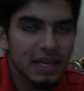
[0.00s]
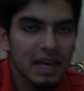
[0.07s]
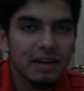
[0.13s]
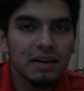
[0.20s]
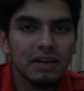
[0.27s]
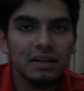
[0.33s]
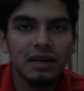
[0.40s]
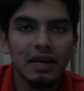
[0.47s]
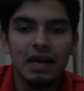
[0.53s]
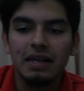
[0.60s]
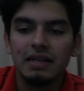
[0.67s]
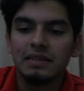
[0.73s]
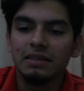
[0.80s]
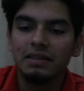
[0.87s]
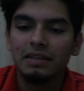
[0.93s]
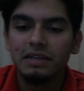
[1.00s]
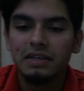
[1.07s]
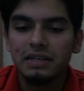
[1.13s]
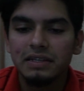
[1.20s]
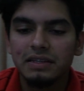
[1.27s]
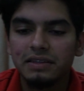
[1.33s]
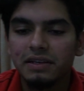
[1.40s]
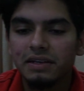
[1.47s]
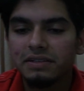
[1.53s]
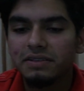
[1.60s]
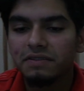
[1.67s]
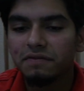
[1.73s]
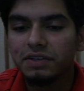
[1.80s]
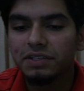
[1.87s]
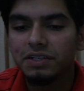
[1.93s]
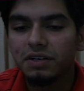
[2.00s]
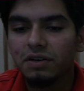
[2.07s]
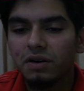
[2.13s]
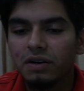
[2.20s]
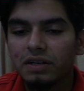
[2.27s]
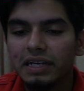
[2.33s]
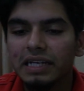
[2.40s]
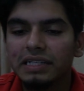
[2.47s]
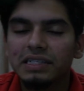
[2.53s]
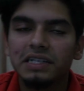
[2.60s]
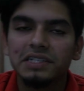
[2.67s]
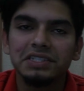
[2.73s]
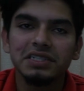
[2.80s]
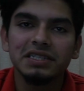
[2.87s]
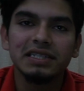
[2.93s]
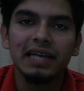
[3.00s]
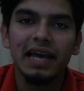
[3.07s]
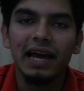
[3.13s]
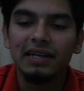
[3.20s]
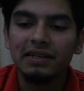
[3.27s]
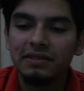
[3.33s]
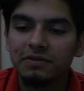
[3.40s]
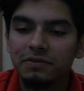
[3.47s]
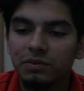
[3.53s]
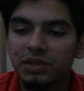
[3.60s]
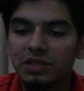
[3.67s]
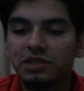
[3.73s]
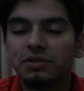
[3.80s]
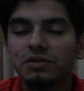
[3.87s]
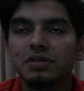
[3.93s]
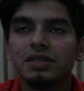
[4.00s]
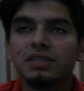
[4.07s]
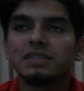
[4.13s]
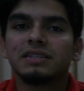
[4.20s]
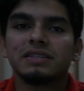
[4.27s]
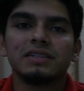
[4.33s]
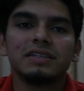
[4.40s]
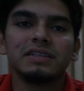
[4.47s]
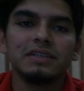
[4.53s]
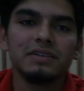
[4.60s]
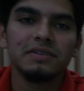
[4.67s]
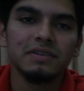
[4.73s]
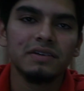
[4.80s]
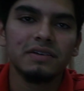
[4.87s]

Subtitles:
scanner, and there's a feature called intelligent scan, which uses the